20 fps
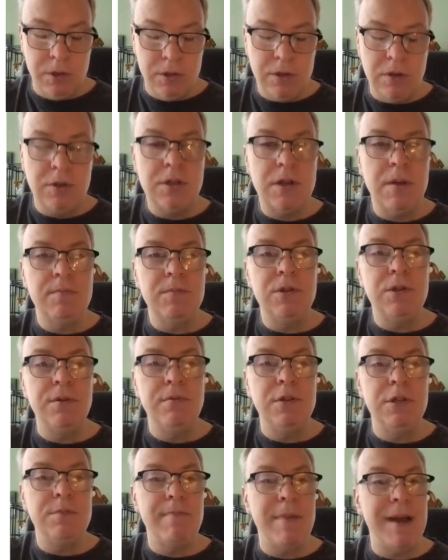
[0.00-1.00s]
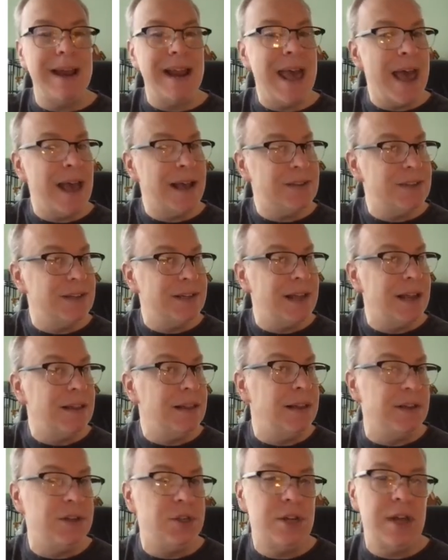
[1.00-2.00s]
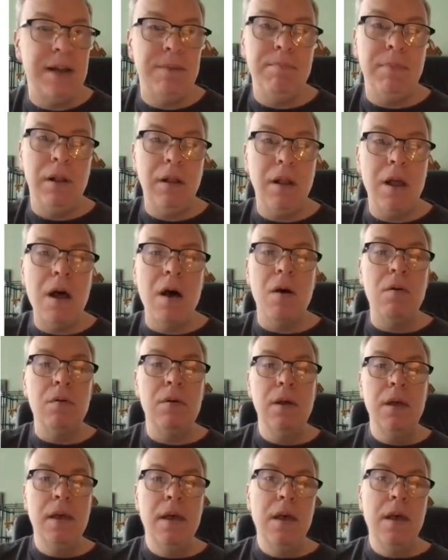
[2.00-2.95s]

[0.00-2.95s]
so some students might accidentally shade below.